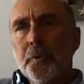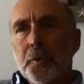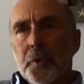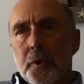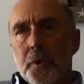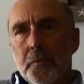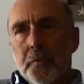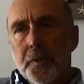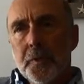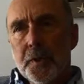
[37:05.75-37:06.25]
that
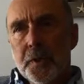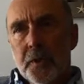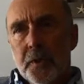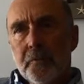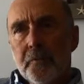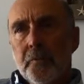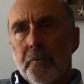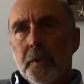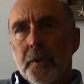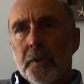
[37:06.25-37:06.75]
she was
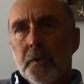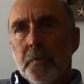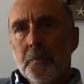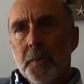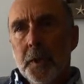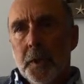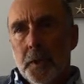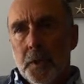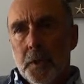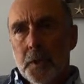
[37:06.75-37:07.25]
suffering
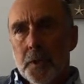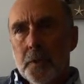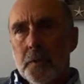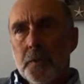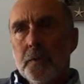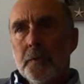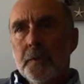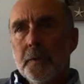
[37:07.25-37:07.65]
dementia